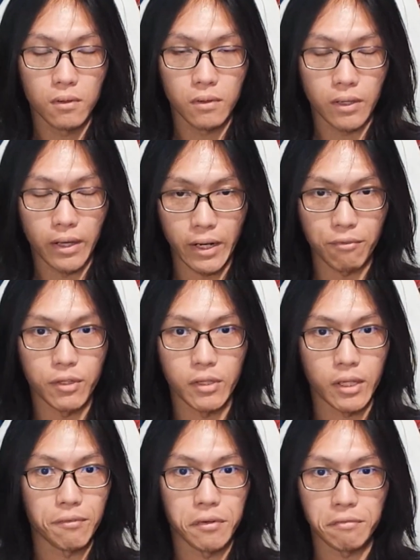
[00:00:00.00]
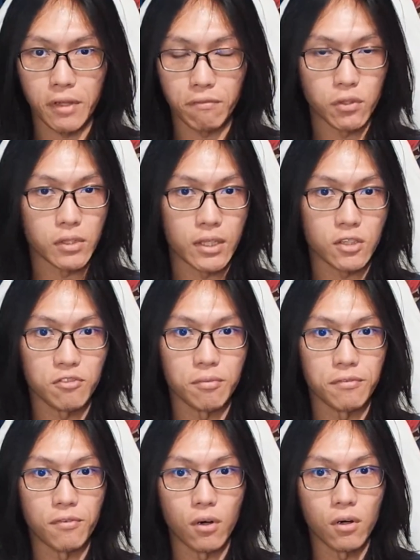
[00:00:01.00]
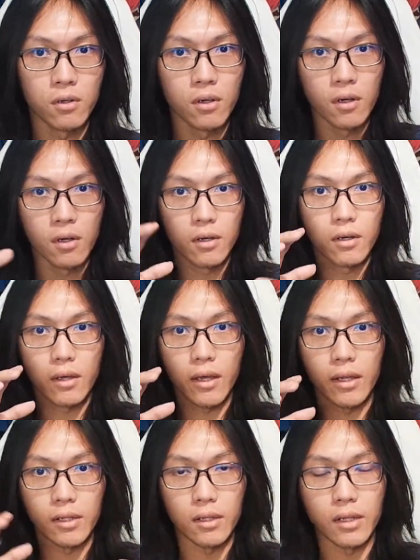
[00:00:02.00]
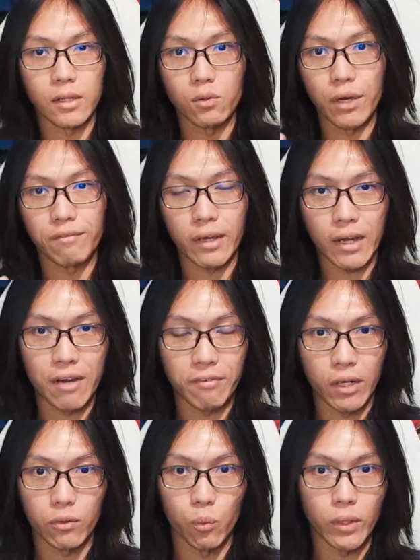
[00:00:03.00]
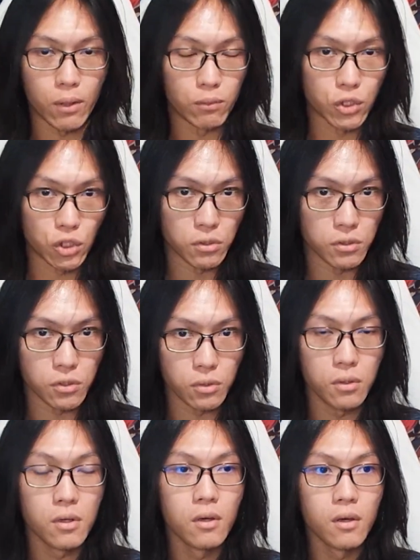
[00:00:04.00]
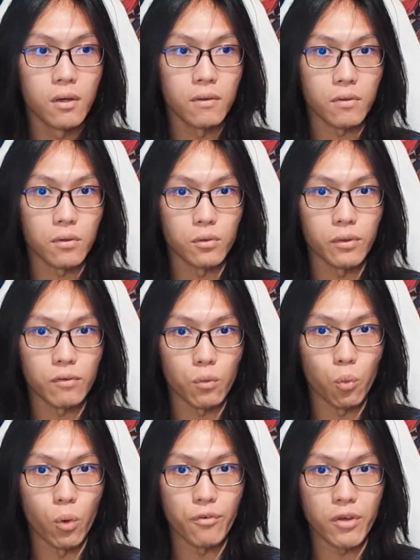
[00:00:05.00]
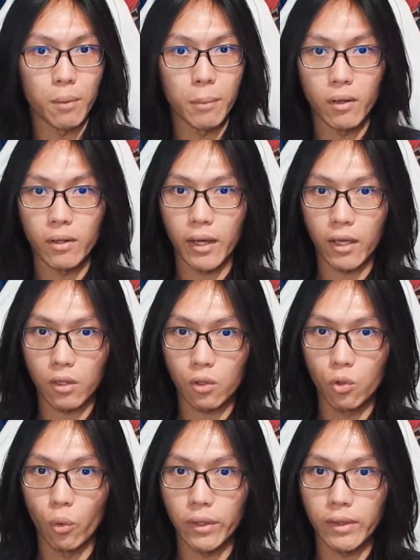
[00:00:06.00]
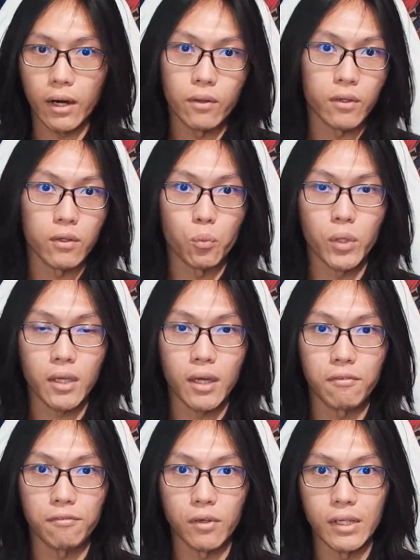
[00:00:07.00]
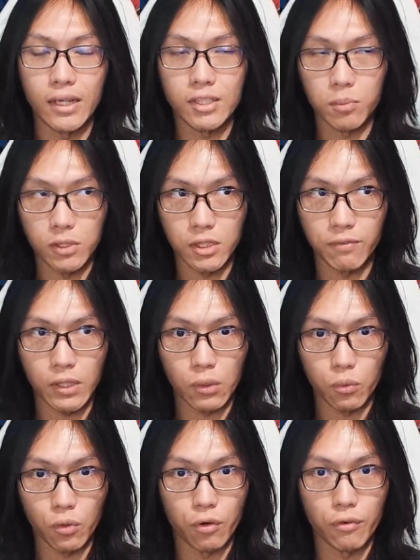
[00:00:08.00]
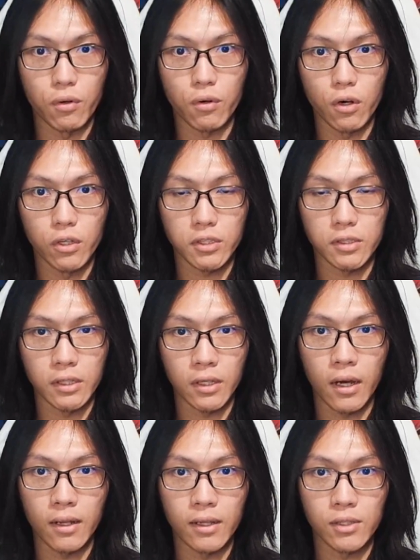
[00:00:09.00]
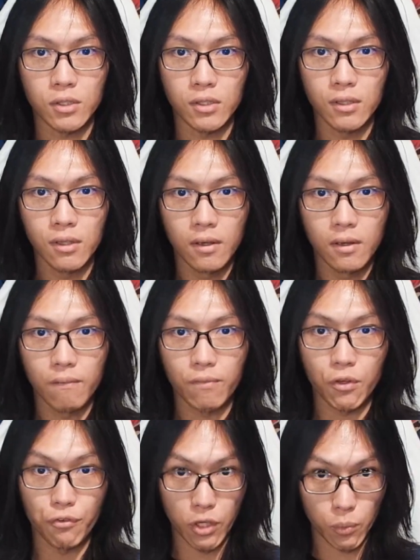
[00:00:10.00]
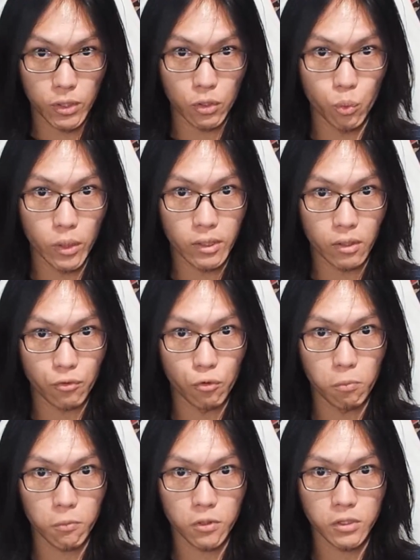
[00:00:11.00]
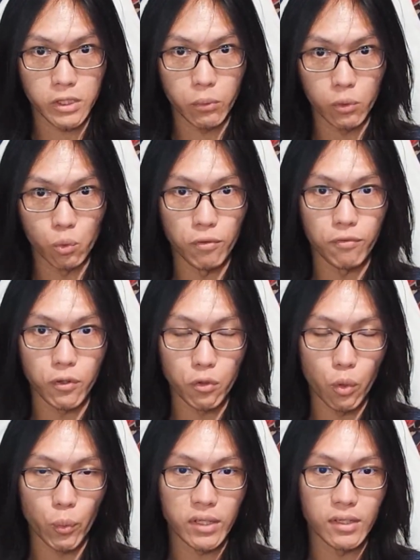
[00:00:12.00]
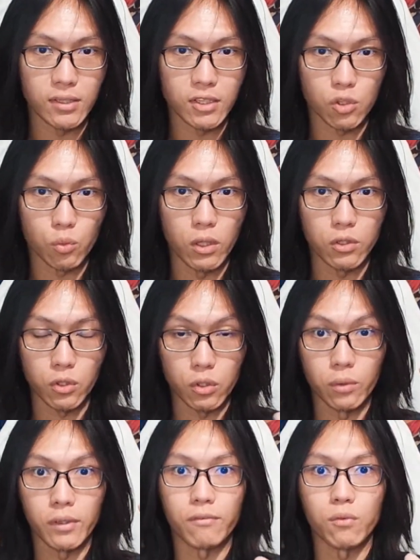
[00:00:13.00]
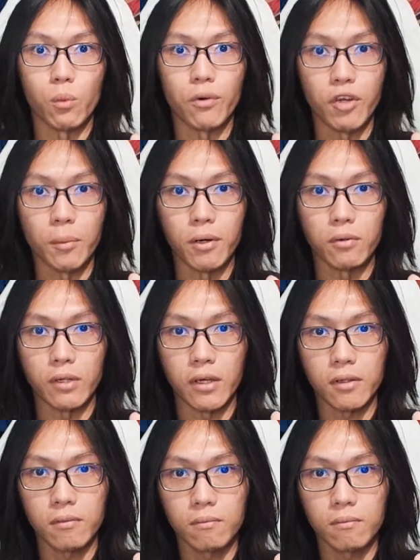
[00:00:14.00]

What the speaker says: and everything if you've never used airsoft before, and then you have like half an hour to 1 hour to shoot, so you don't have to worry about like going down on the weekend for their specific tutorial course thing, unless you really want to do it in a group, because they will do it for you on weekdays as well, so you don't have to worry about that.